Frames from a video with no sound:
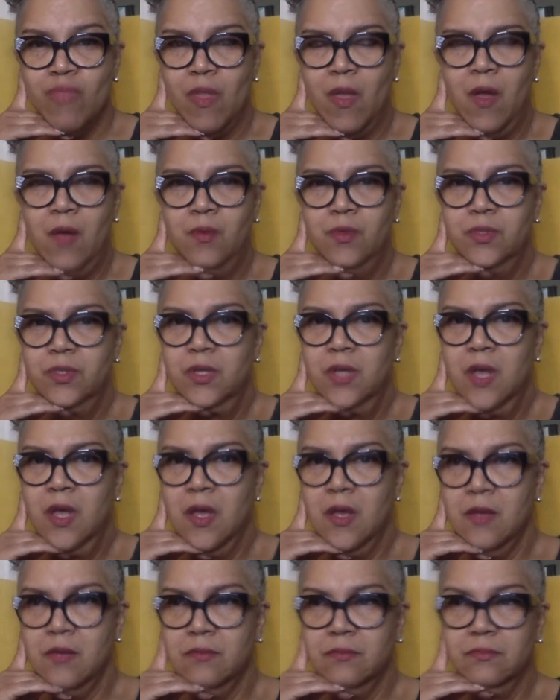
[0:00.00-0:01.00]
I was
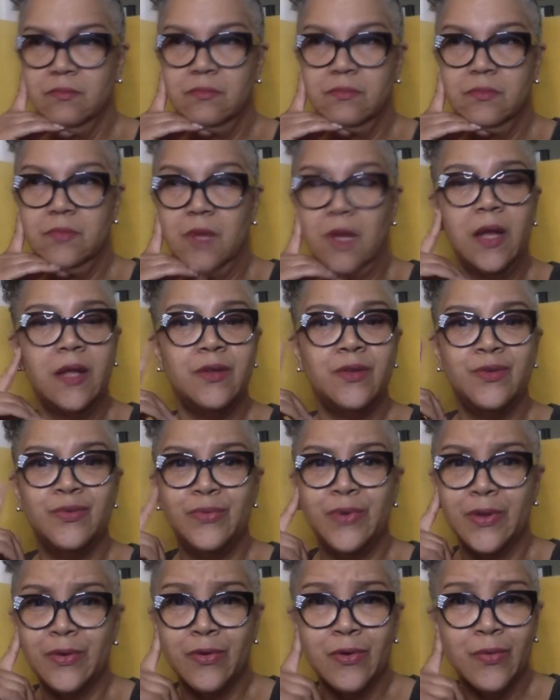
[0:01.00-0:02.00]
like, I knew
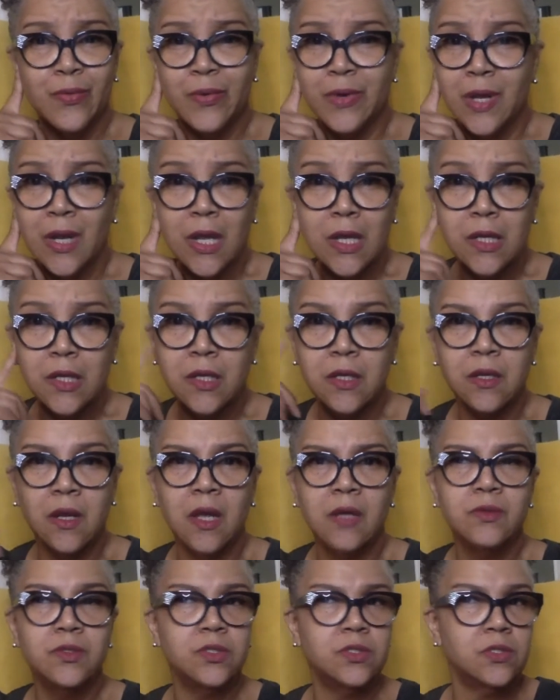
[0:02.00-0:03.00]
darn well I didn't.
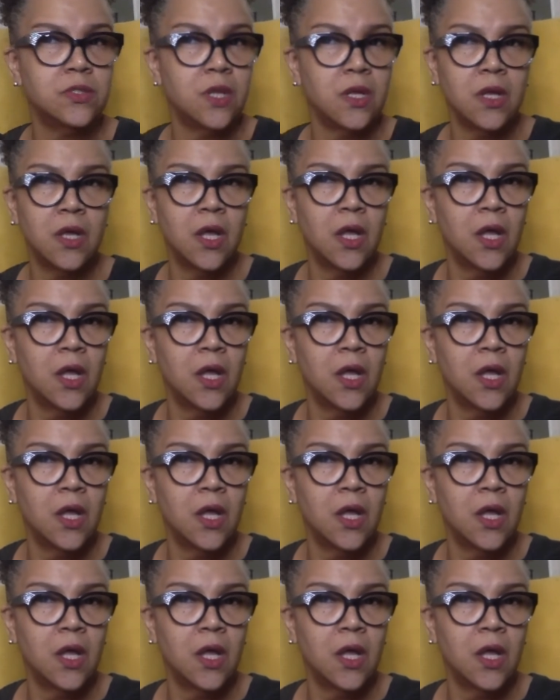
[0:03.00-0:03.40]
I was just like,